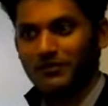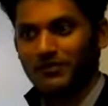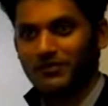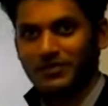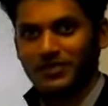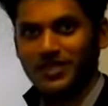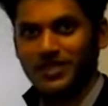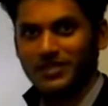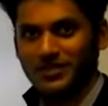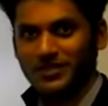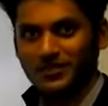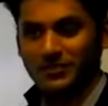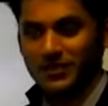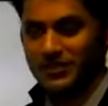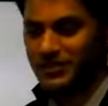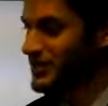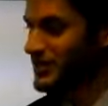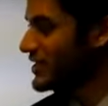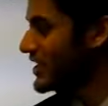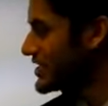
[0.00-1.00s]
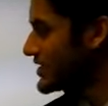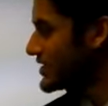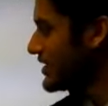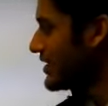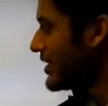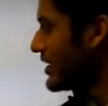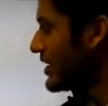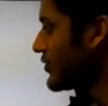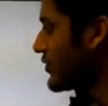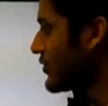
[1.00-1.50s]
see this
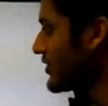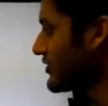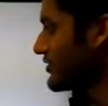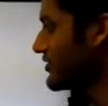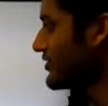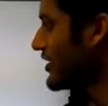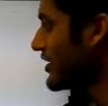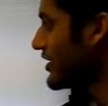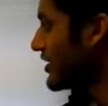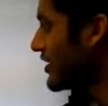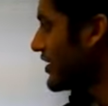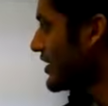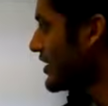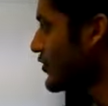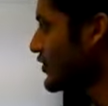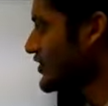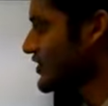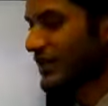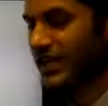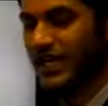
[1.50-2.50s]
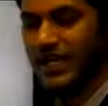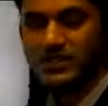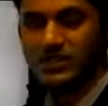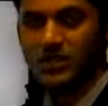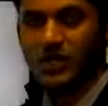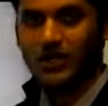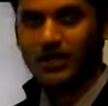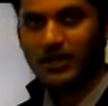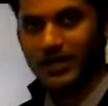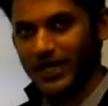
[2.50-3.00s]
presentation. It was a
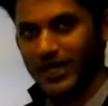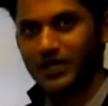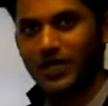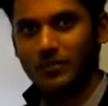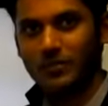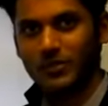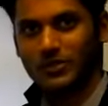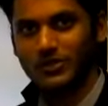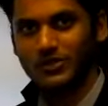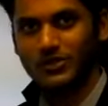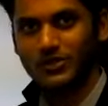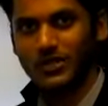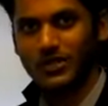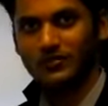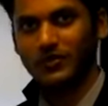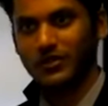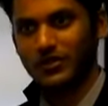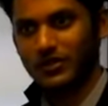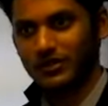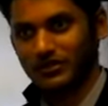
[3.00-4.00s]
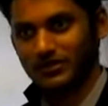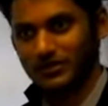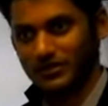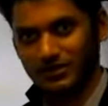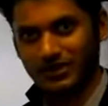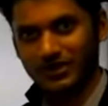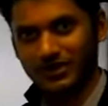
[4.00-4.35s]
great opportunity for us.